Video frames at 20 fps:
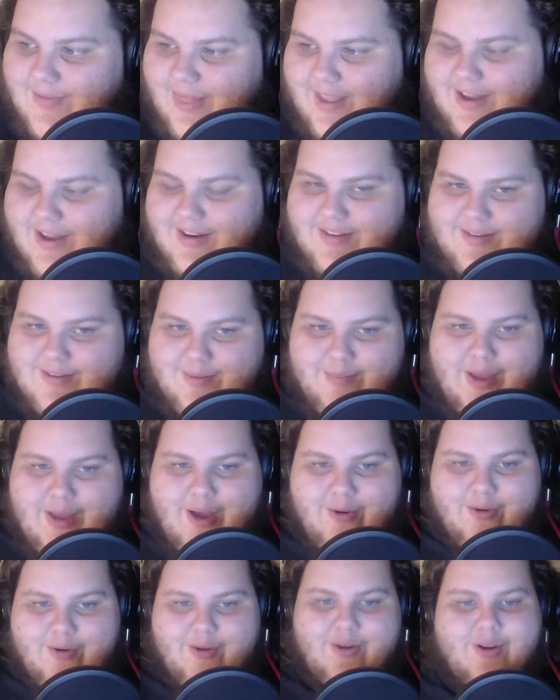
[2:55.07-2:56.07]
It is
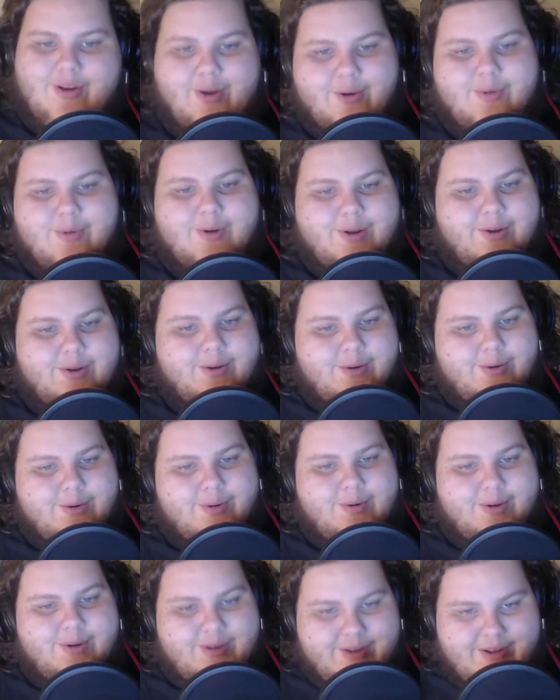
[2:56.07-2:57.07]
about Goku,
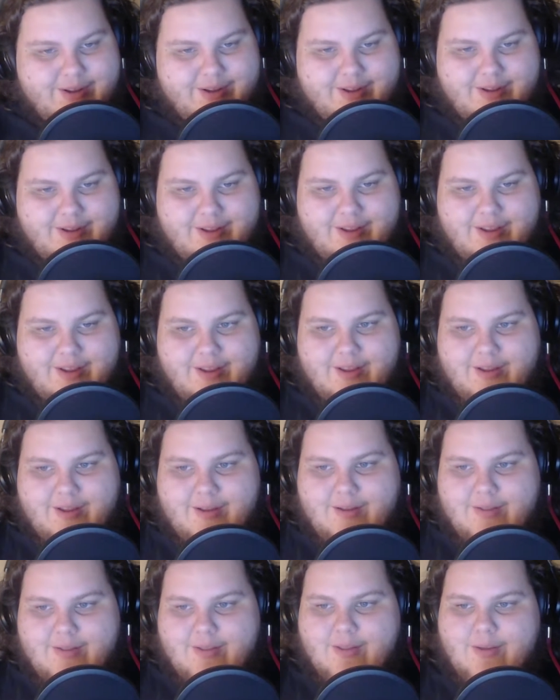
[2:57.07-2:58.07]

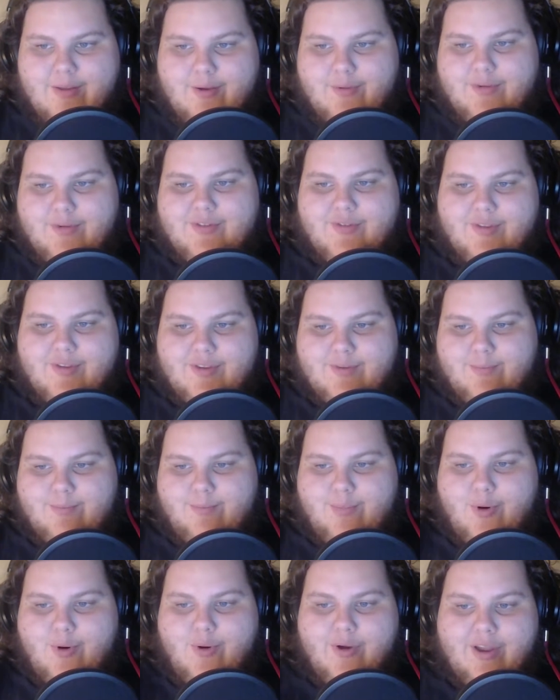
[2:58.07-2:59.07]
who is this
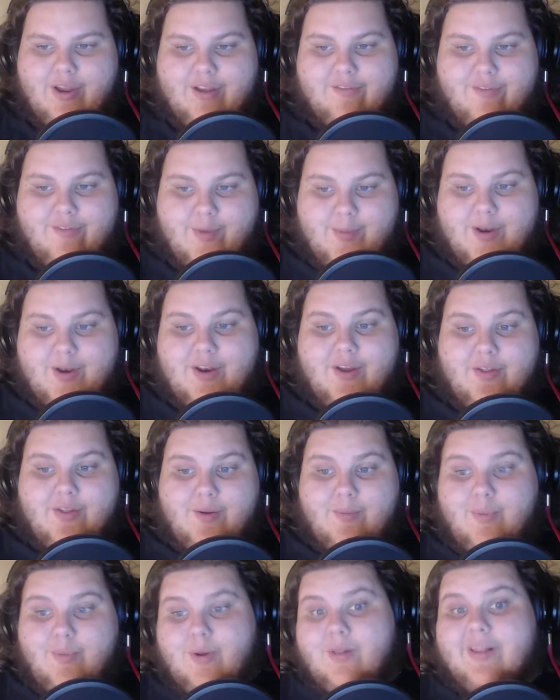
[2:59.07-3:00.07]
boy from another
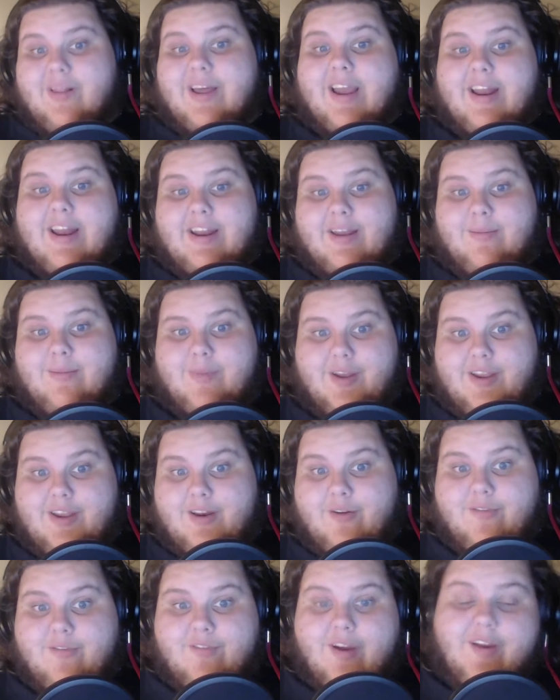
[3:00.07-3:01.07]
planet, but you
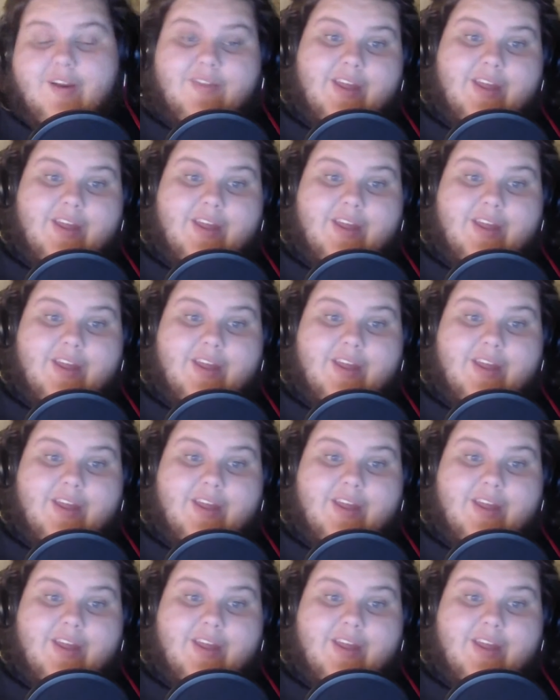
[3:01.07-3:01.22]
don't find